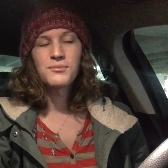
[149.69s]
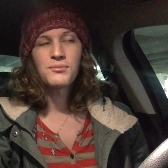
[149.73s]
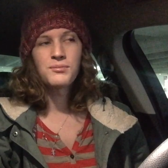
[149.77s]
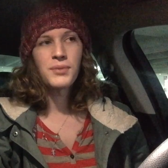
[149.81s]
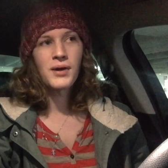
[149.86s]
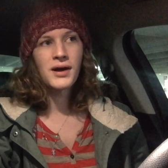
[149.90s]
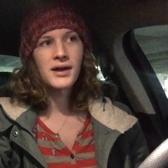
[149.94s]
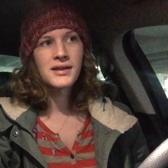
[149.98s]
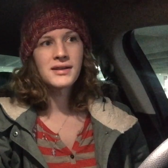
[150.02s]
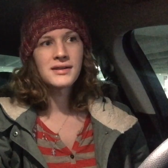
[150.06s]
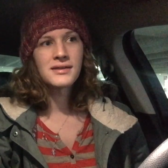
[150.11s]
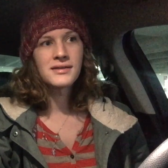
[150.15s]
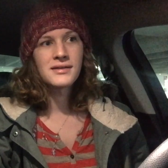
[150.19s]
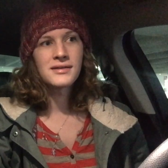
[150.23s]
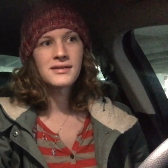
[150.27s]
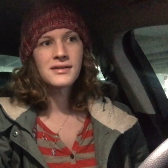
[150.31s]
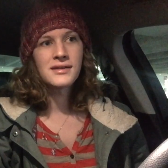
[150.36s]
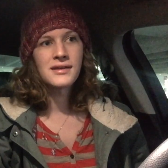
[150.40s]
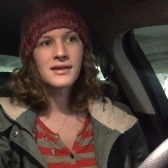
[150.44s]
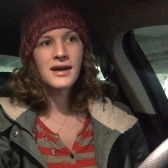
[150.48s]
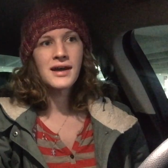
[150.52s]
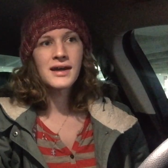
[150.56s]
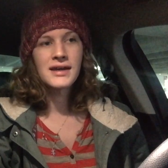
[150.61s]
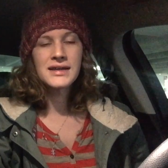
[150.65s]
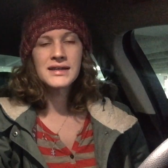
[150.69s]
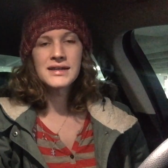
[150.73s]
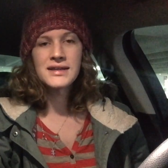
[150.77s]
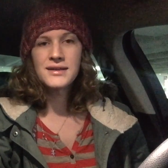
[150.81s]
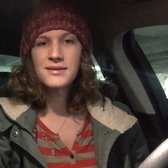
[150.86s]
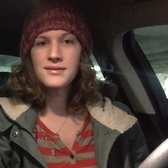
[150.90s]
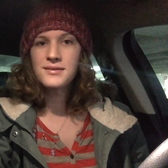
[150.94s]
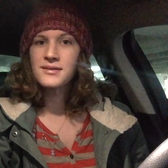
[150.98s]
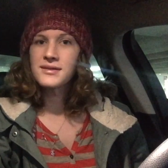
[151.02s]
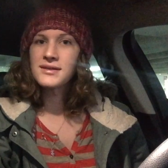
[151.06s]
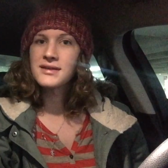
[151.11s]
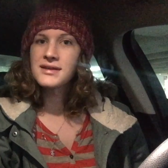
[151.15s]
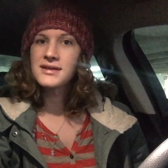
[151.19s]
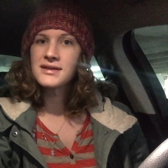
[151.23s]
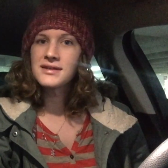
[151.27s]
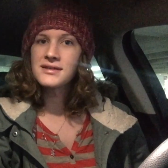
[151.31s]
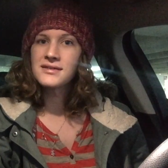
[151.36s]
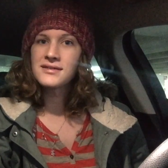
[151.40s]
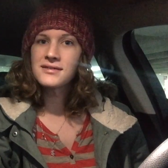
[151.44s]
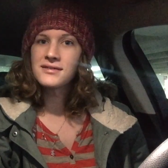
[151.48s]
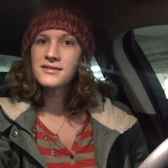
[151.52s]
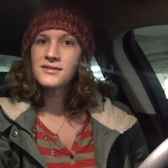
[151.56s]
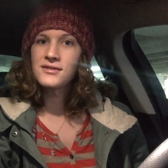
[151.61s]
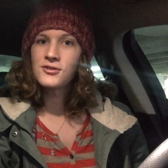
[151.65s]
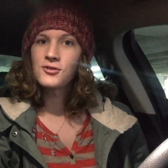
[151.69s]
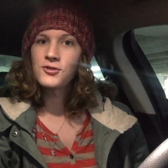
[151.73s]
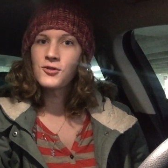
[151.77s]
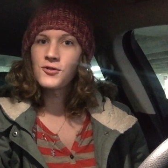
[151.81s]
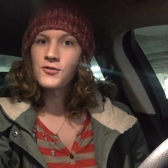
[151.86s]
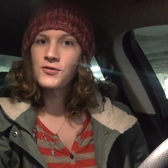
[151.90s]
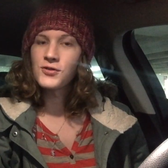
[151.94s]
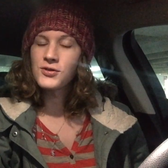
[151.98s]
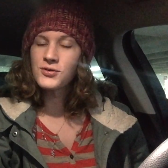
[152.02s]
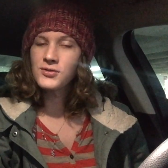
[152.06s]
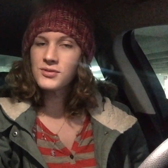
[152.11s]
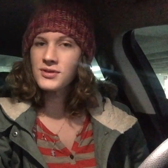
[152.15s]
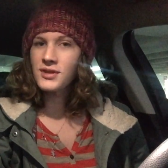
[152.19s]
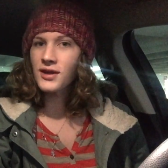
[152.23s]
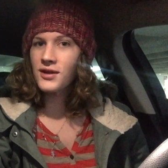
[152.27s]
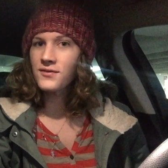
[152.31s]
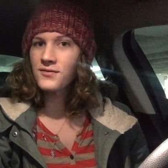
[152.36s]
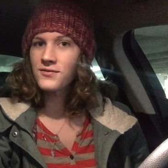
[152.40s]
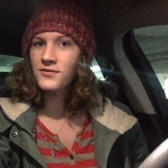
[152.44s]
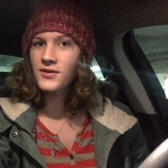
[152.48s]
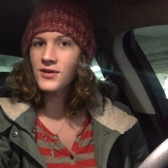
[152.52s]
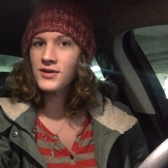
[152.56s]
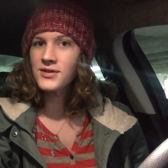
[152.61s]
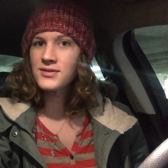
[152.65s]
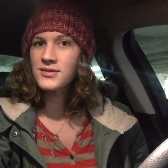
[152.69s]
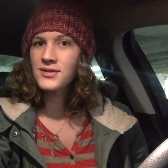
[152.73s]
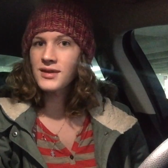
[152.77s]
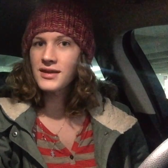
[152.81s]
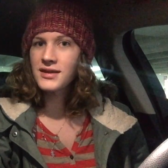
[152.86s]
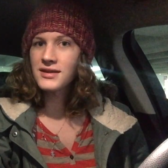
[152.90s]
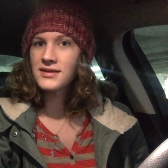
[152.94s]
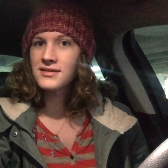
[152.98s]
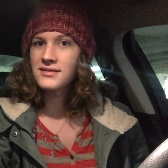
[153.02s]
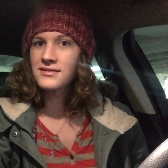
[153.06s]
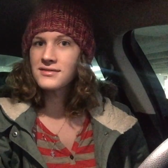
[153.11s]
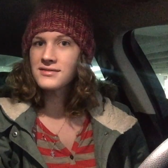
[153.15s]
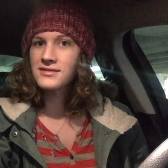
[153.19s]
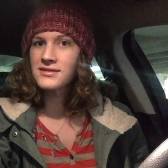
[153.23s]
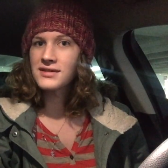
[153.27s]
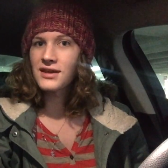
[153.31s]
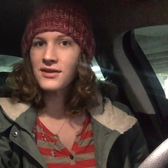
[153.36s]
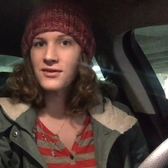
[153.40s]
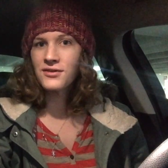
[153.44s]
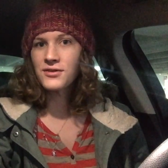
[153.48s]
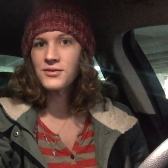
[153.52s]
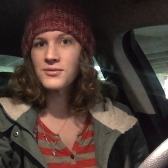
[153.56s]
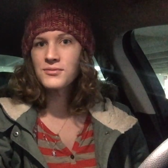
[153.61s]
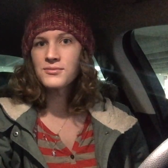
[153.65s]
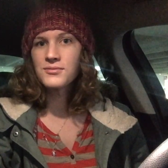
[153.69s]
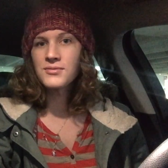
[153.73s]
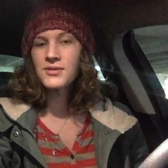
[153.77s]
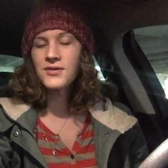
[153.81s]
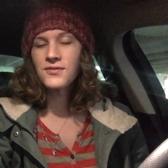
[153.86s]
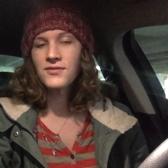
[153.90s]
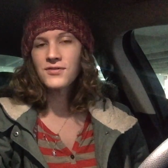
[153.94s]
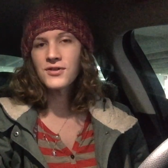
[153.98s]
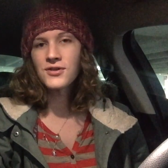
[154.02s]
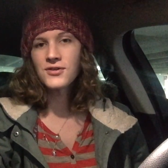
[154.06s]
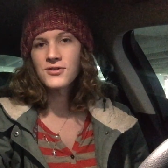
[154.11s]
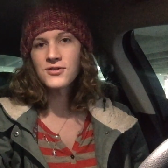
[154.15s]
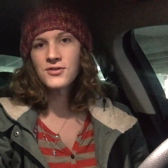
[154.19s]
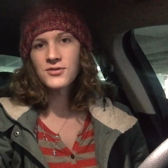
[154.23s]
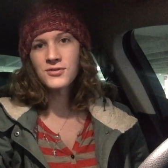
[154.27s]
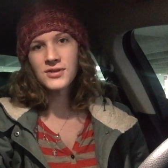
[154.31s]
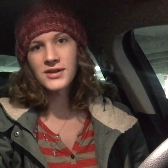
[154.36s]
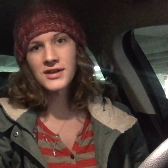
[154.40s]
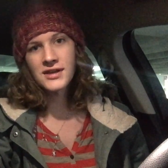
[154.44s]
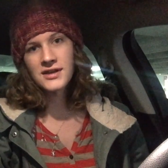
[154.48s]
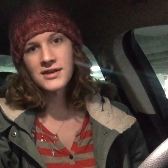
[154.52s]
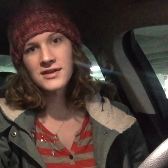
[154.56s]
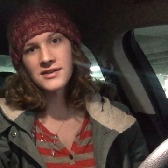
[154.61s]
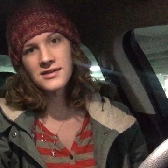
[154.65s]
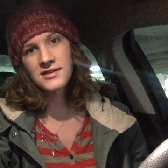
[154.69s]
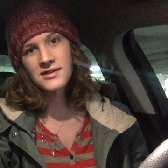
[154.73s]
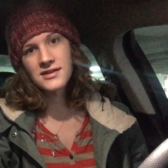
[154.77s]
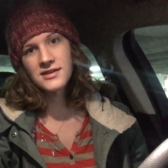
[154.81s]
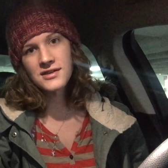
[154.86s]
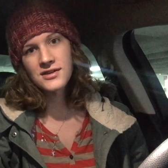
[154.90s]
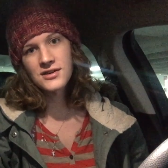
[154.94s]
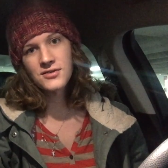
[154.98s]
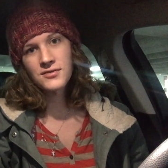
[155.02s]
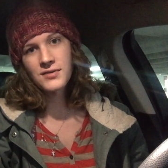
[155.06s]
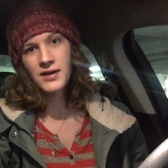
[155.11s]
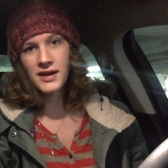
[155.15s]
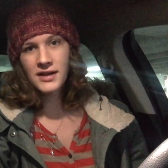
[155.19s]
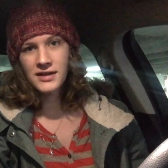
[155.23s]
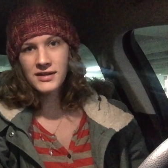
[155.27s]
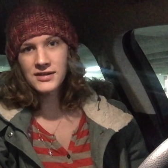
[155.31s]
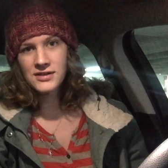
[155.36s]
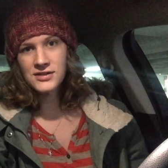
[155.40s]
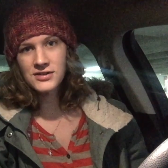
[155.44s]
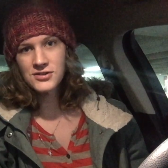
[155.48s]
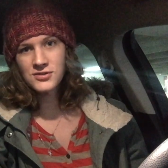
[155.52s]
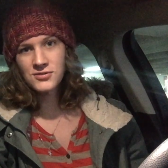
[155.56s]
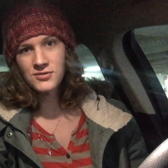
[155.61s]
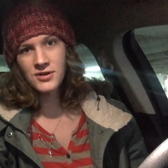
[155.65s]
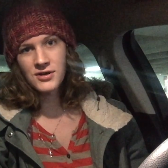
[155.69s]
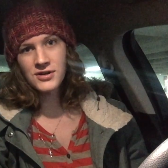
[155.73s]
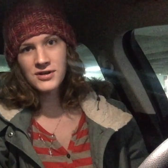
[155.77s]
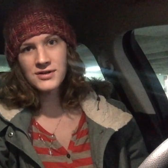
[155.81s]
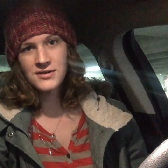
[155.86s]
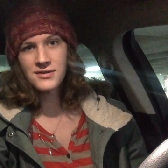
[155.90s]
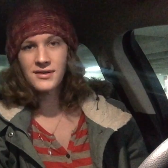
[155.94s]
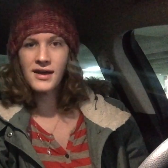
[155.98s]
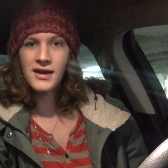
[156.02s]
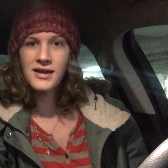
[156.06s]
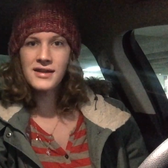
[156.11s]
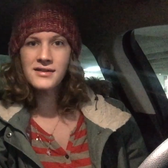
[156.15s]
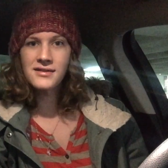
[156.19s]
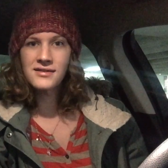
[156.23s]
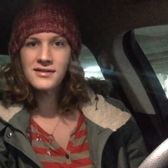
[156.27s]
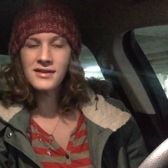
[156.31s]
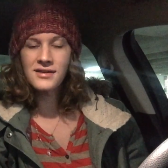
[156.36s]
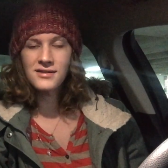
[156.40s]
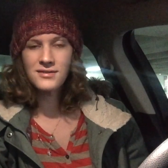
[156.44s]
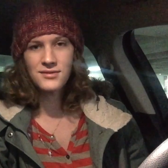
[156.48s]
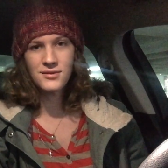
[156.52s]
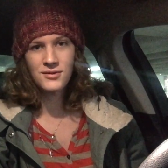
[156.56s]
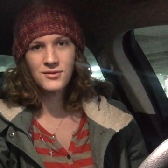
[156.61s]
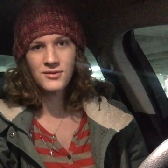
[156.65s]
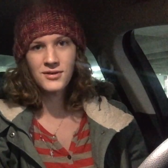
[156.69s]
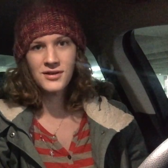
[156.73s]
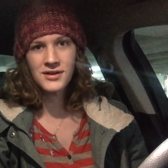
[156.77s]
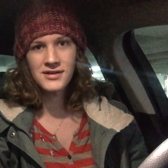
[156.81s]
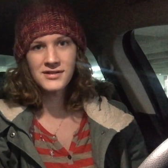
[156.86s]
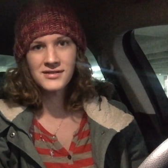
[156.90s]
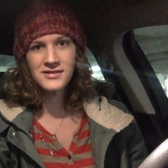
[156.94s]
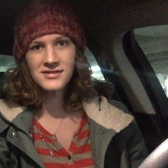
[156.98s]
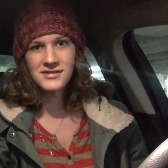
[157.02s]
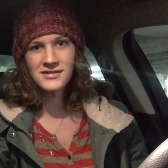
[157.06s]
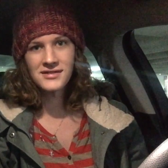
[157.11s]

But I can easily review stuff on site, tell them if they're doing it incorrectly to our design, and so on.